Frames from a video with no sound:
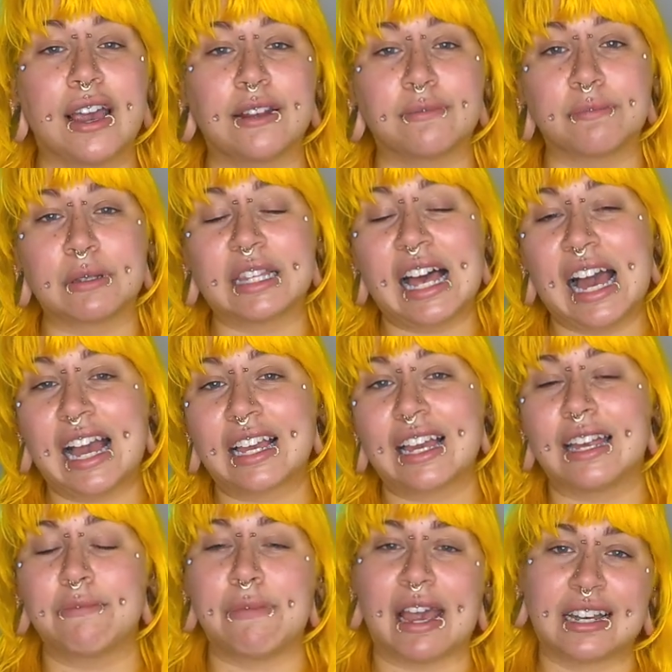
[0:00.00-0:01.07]
and plaque
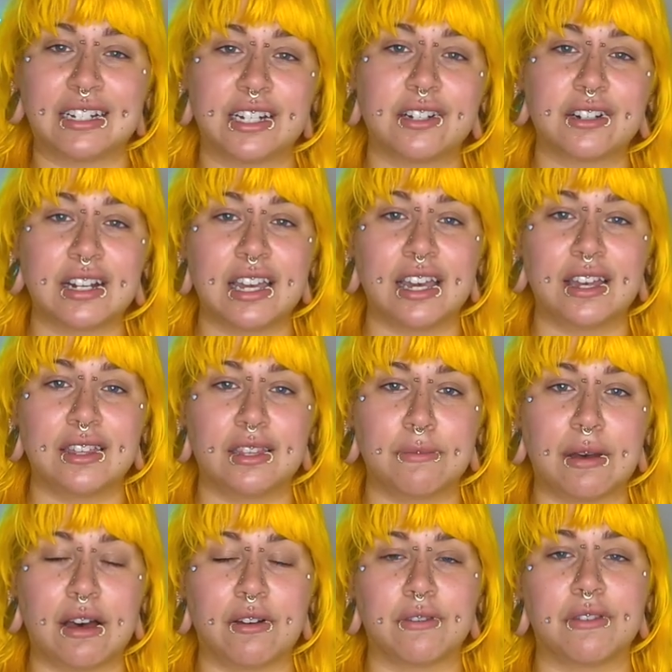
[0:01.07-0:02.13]
and bacteria in the
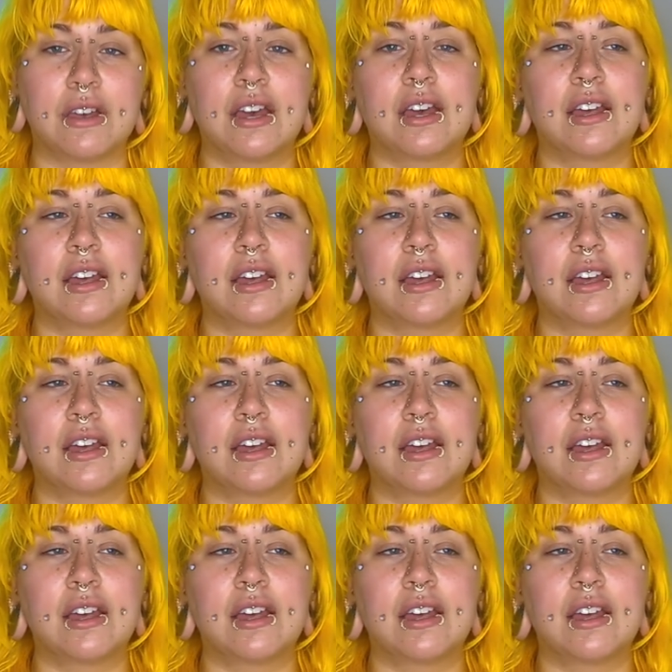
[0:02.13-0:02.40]
mouth